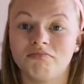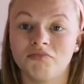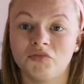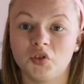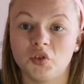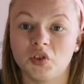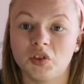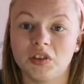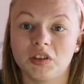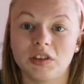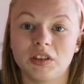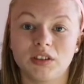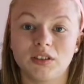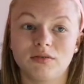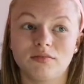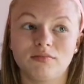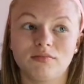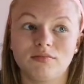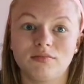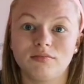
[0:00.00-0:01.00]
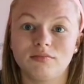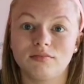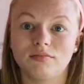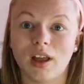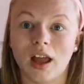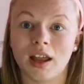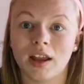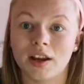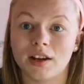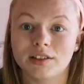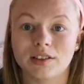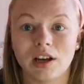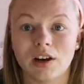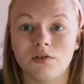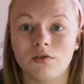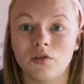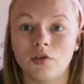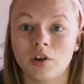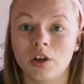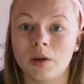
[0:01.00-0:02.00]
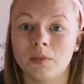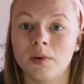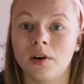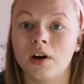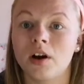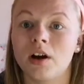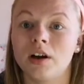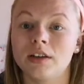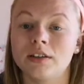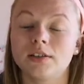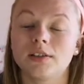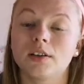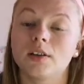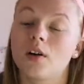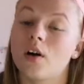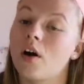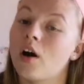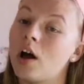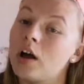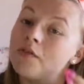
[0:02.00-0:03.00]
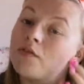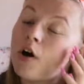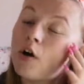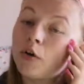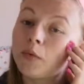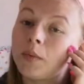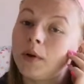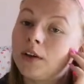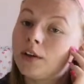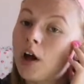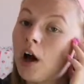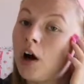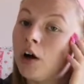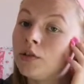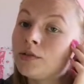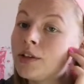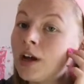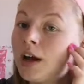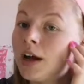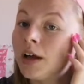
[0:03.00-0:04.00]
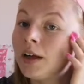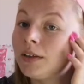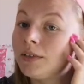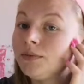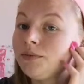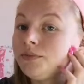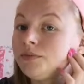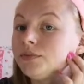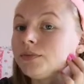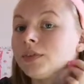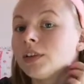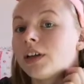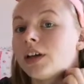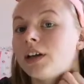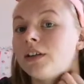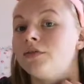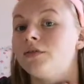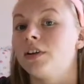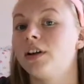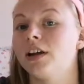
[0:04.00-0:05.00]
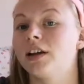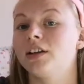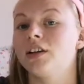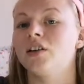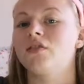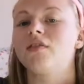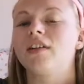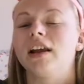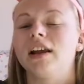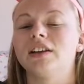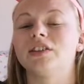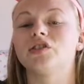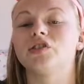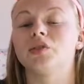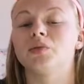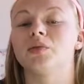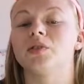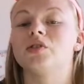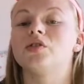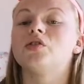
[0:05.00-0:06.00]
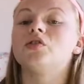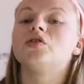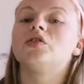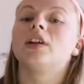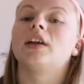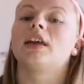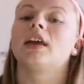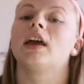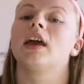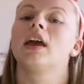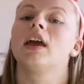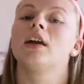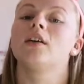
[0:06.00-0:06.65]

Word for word: and just thank yourself lucky because I've always been told that again, relate not relationships as such, like